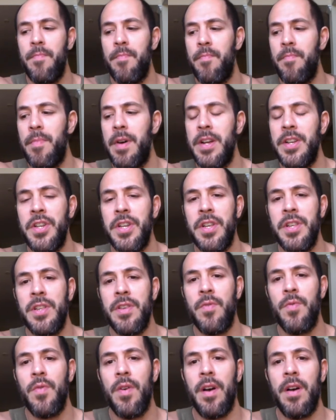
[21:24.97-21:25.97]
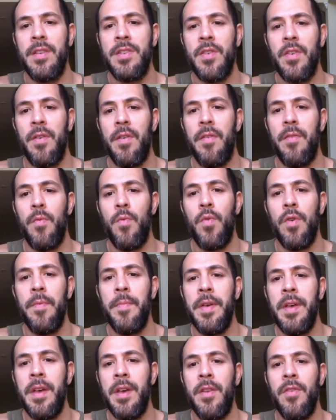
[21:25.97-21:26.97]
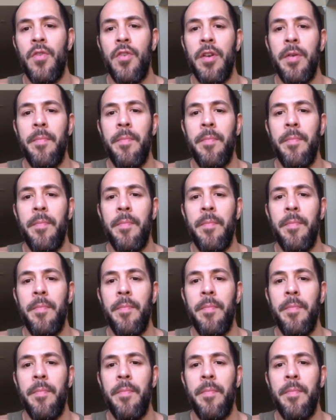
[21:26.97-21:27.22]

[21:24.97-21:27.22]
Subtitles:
much as a woman or